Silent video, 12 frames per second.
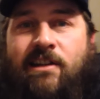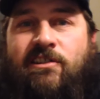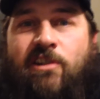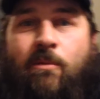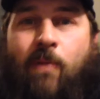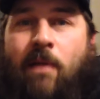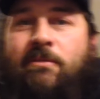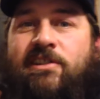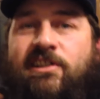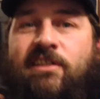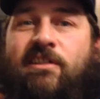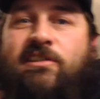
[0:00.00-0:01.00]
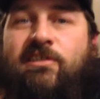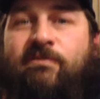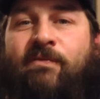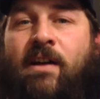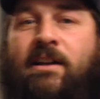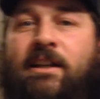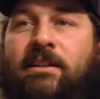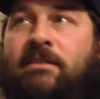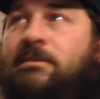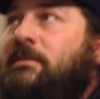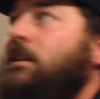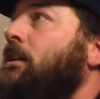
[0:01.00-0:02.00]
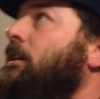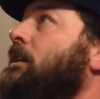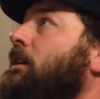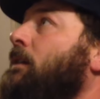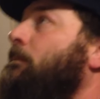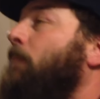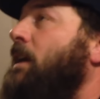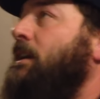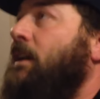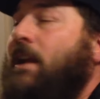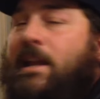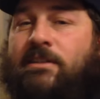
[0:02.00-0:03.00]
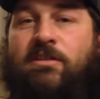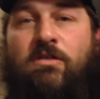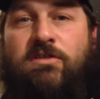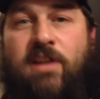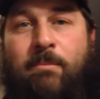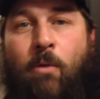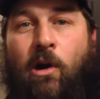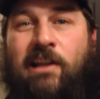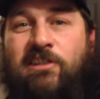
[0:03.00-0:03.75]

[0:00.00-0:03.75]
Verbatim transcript: so you'll probably see this fucking Monday night, Tuesday morning.